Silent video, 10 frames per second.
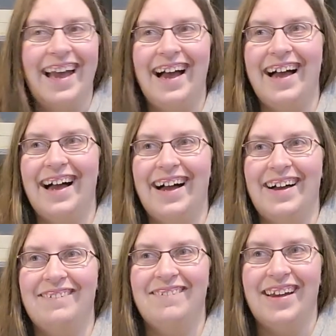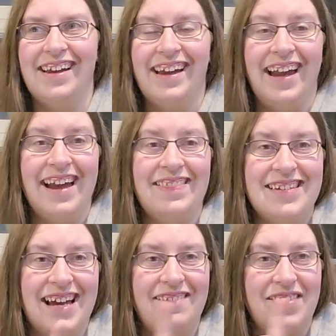At the
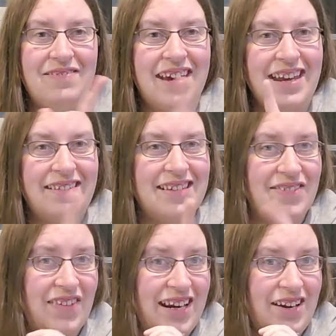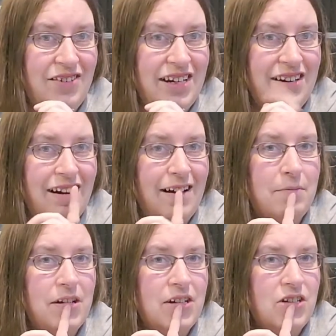time of making this video here, I'm
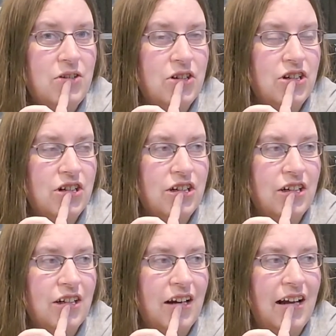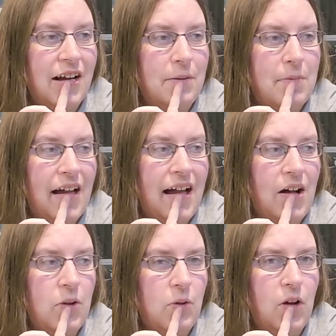not too sure
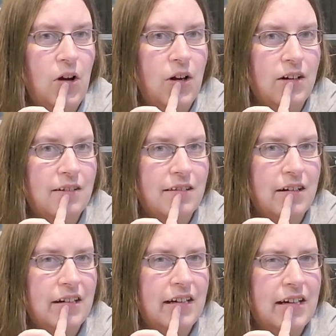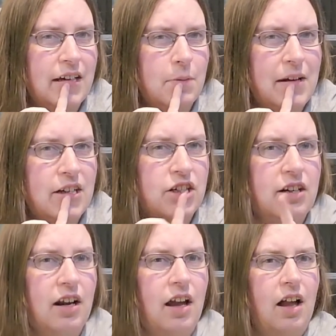how long they're in incubation.